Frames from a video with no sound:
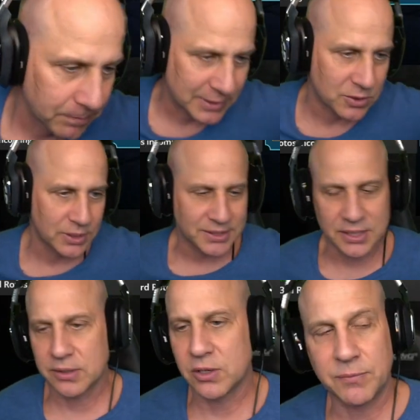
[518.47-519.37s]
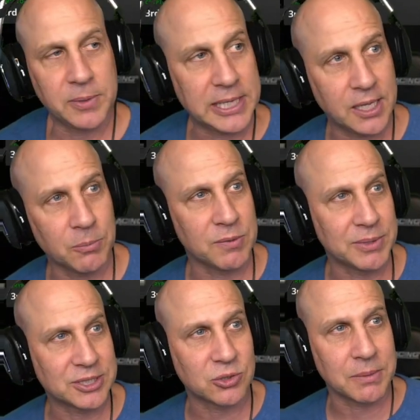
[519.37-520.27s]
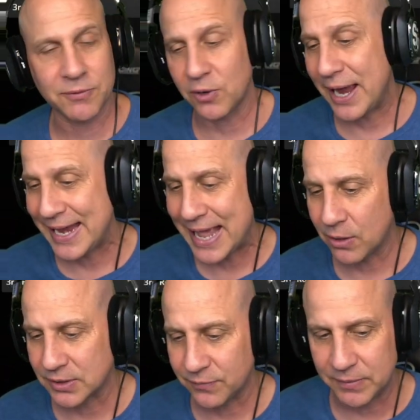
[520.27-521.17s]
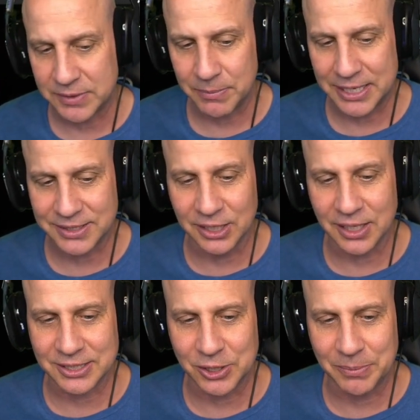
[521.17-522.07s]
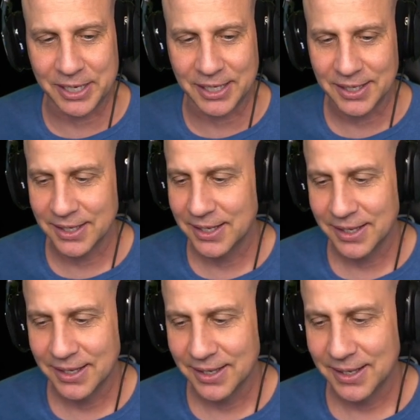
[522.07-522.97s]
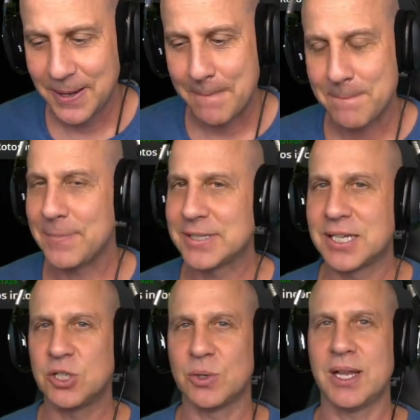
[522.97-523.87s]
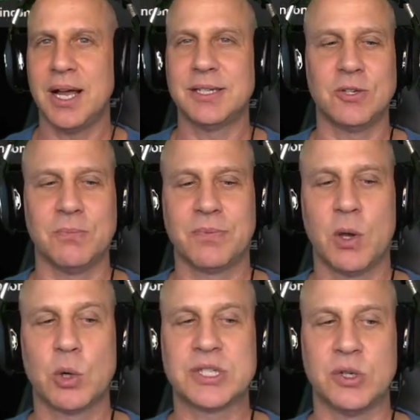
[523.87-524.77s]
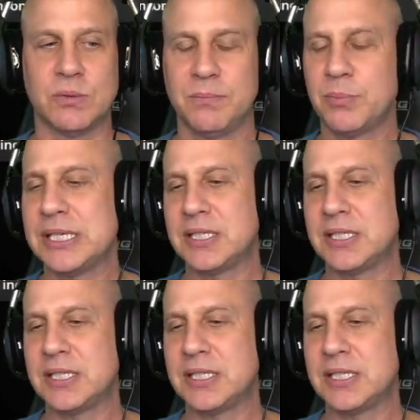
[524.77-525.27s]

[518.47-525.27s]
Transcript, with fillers: It's only 6:30 p.m. We've been streaming for 8 hours and 15 minutes. Good luck to you, buddy. Let's get you a non-dupe. Or 2. Please,